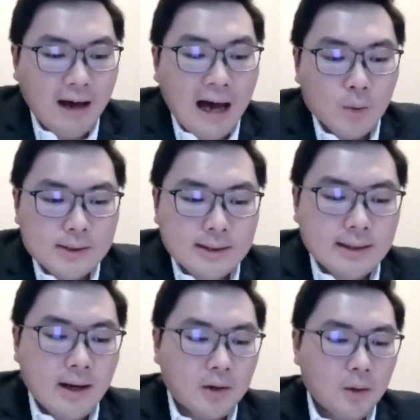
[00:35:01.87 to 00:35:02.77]
of
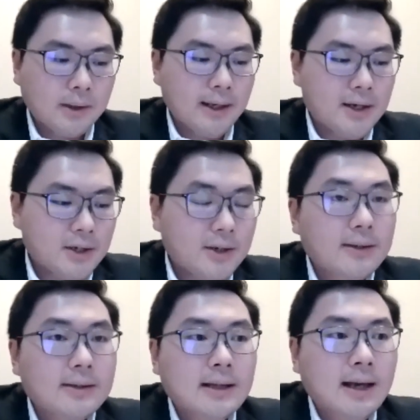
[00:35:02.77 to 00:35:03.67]
Housing,
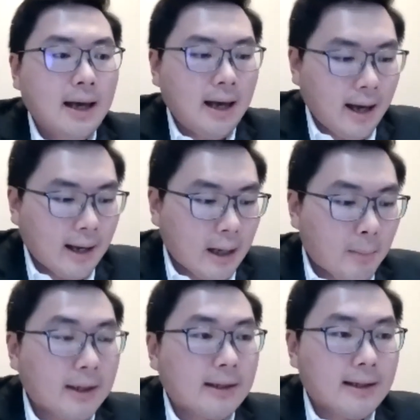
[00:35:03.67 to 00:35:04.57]
Accommodation and
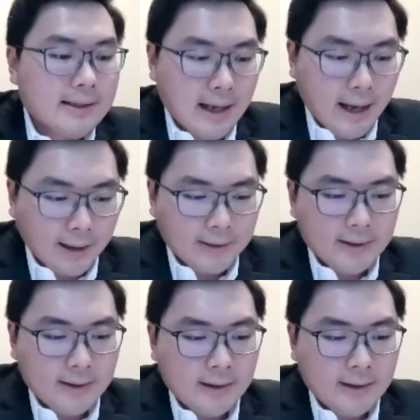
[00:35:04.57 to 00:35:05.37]
Amenities Act.